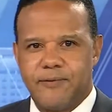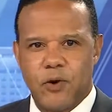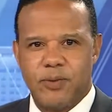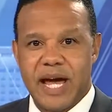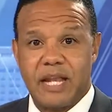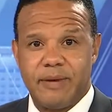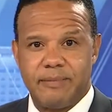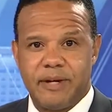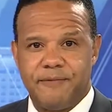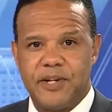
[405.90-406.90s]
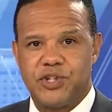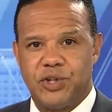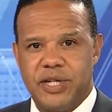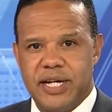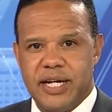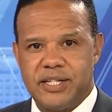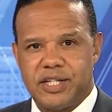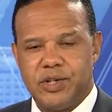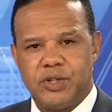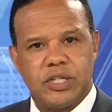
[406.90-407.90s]
a former Alabama official. He's
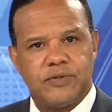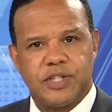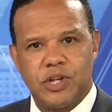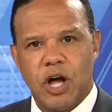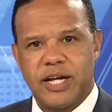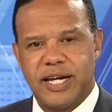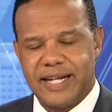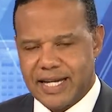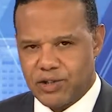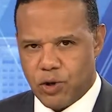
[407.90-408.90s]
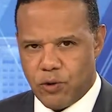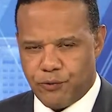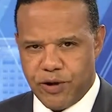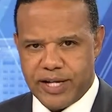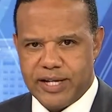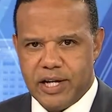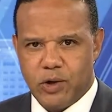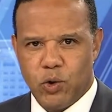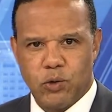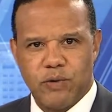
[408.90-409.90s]
accused of stalking an ex-girlfriend.
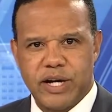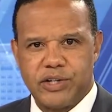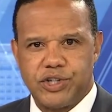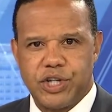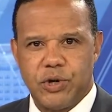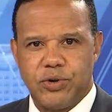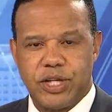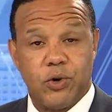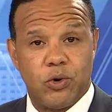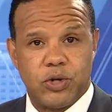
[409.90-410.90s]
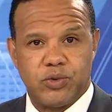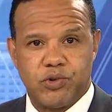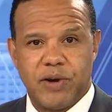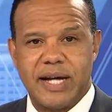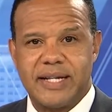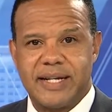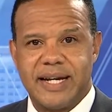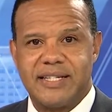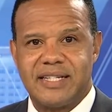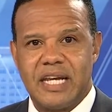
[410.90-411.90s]
Court records show the order was granted
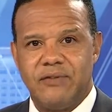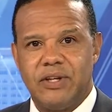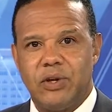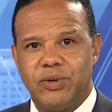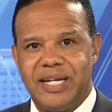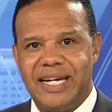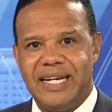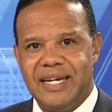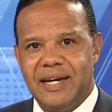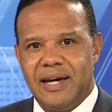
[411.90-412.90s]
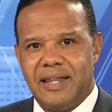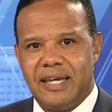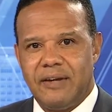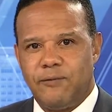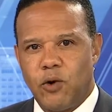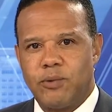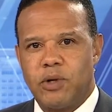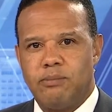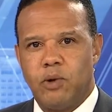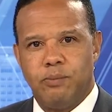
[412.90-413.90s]
against Stephen Nodine, the
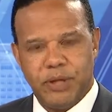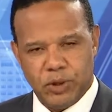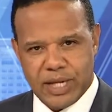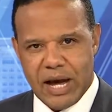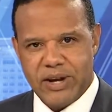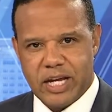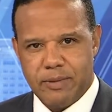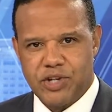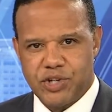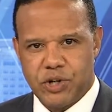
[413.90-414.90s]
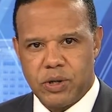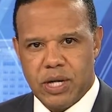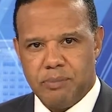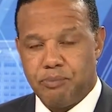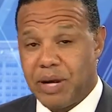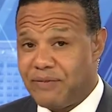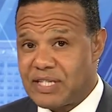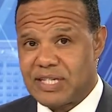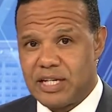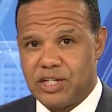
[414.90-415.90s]
former Mobile County Commissioner,
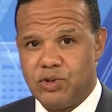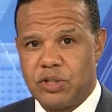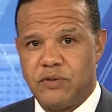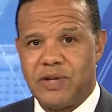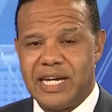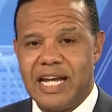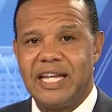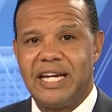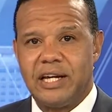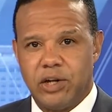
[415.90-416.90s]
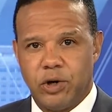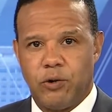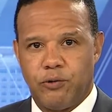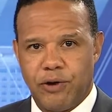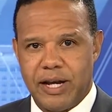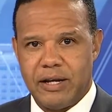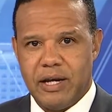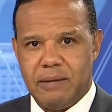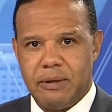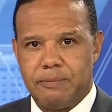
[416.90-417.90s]
previously accused of killing a girlfriend,
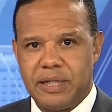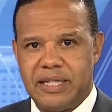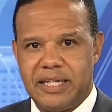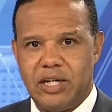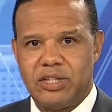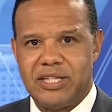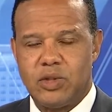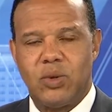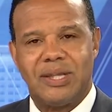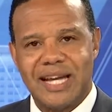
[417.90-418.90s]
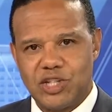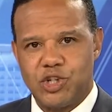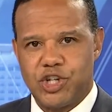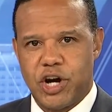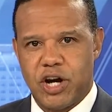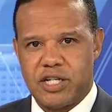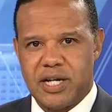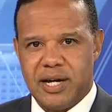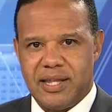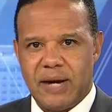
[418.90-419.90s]
but pleaded guilty to a lesser
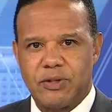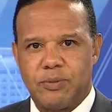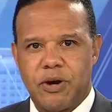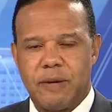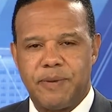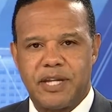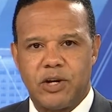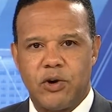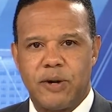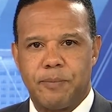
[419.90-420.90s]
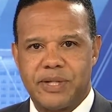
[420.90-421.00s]
charge. That was brought up in the current